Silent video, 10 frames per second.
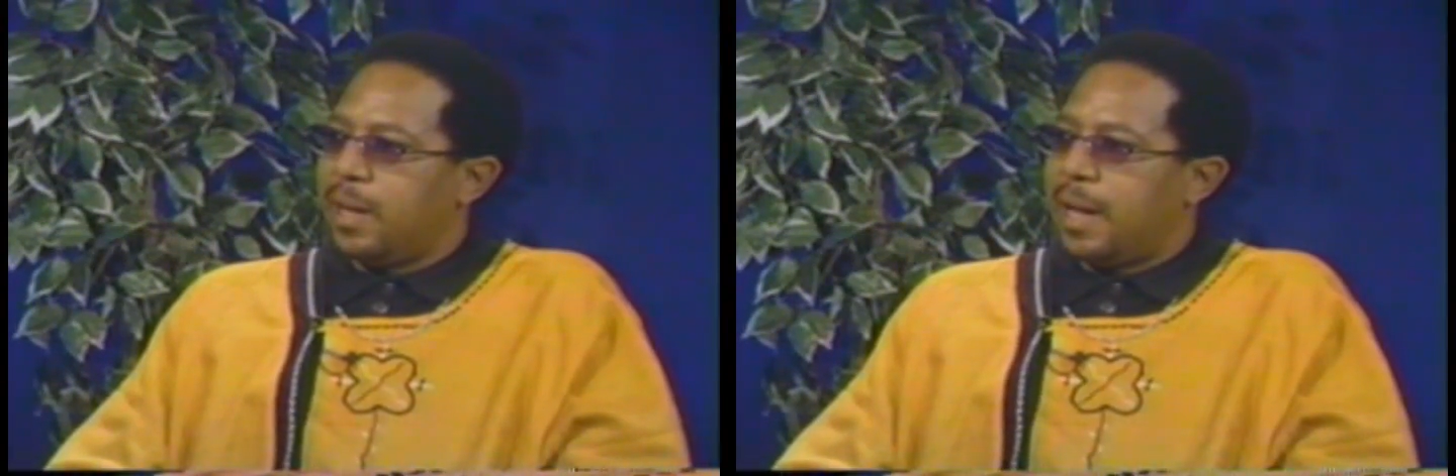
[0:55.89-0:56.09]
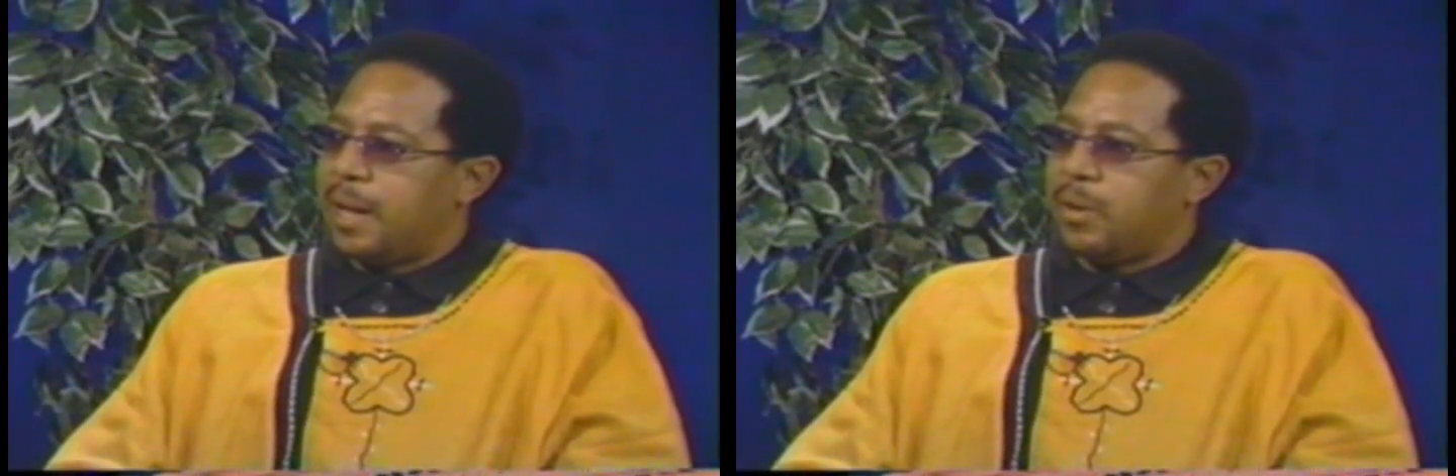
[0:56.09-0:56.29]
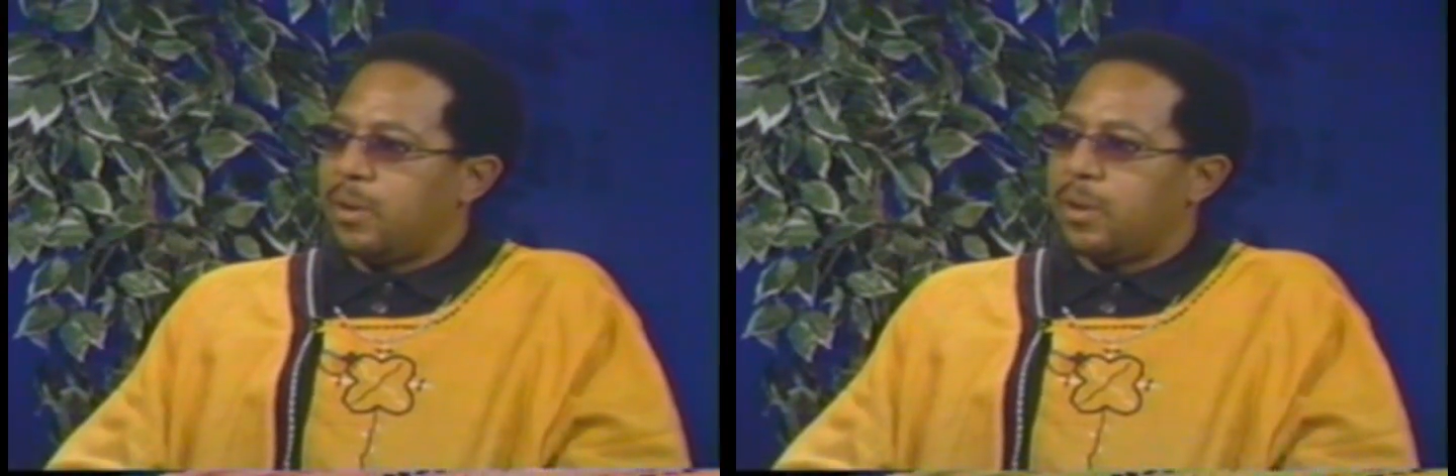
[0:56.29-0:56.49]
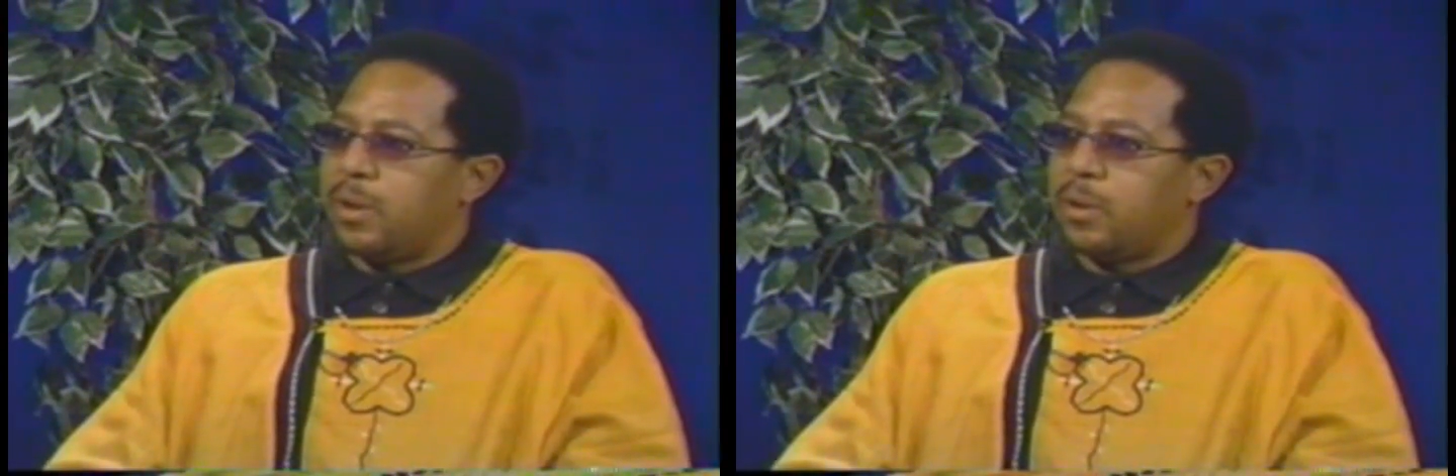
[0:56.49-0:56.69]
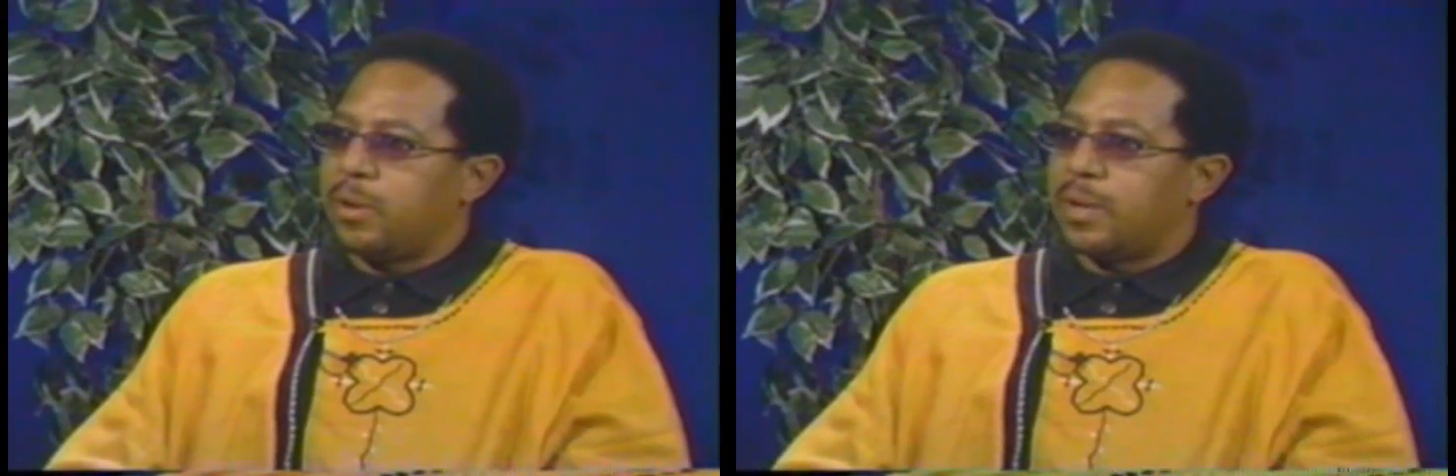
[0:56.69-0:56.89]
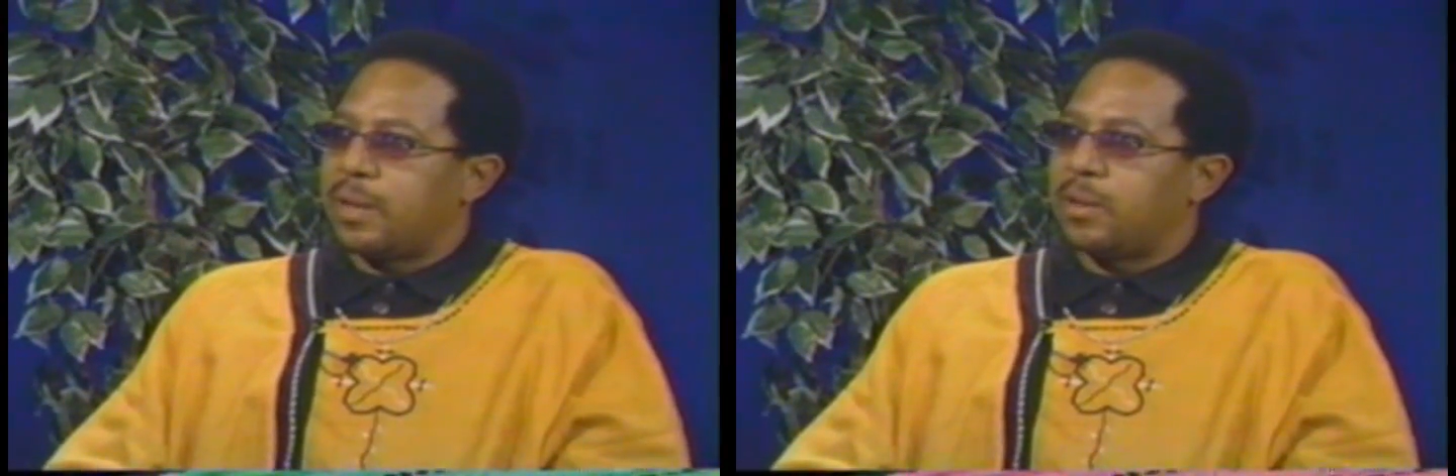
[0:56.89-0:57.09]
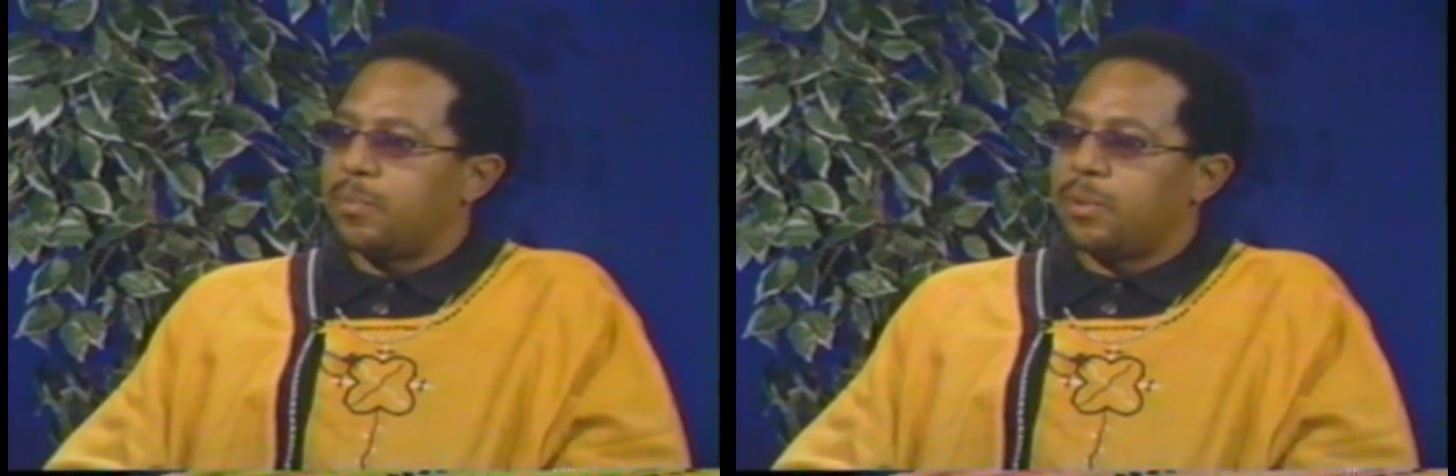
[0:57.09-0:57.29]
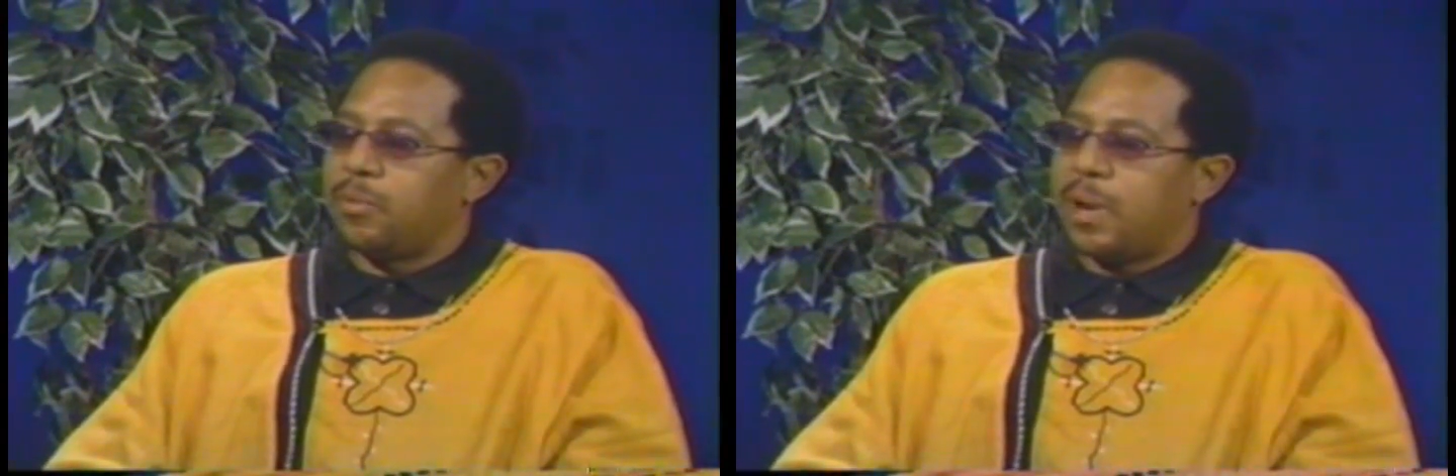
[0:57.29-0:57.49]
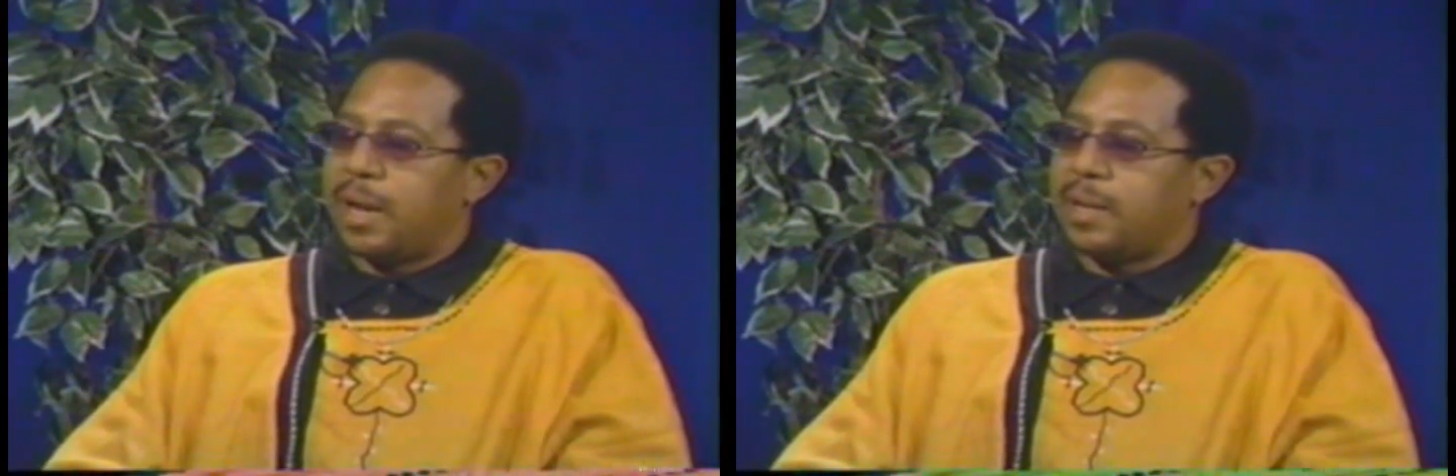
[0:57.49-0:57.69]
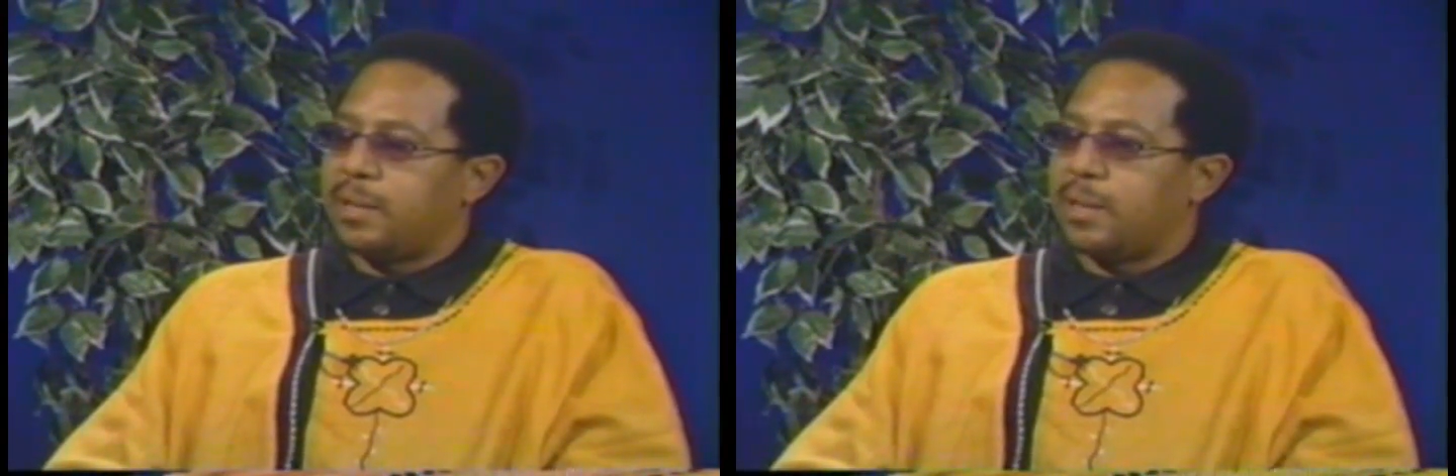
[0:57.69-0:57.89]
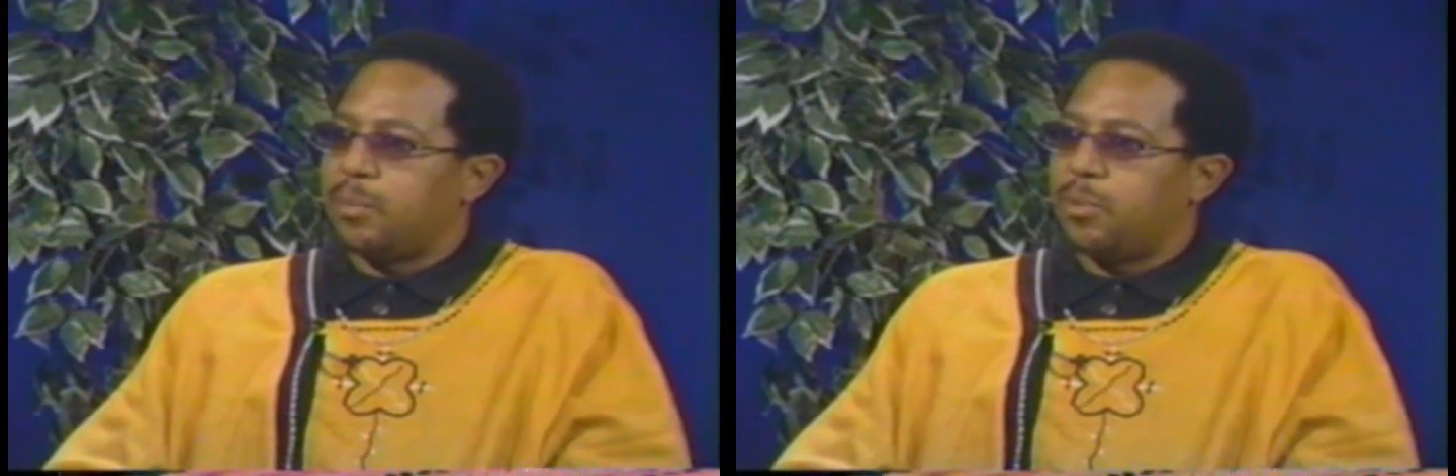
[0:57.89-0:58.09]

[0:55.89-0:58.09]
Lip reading: And you know, you take some of the writings and the